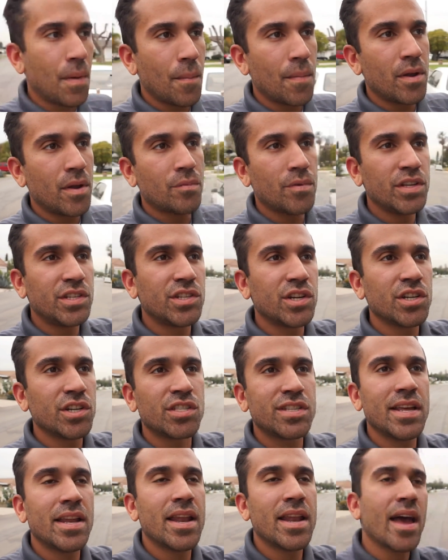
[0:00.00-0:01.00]
gonna
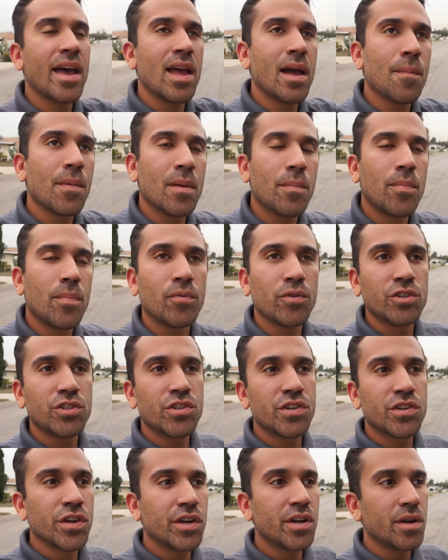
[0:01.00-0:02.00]
research tonight. I'm gonna pull the
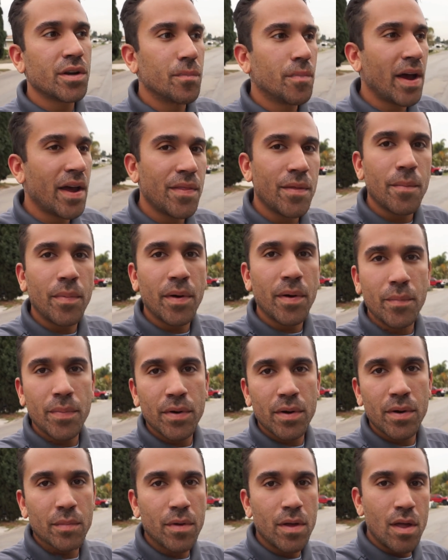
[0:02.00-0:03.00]
trigger, buy the
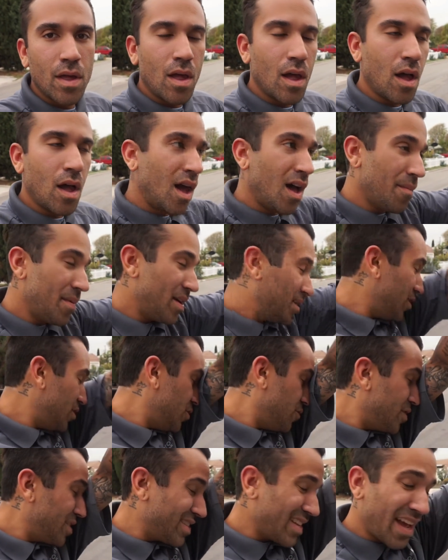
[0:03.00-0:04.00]
bumper. As
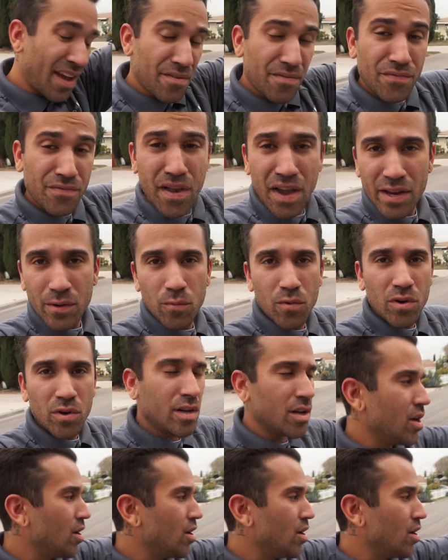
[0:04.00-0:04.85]
soon as I find one,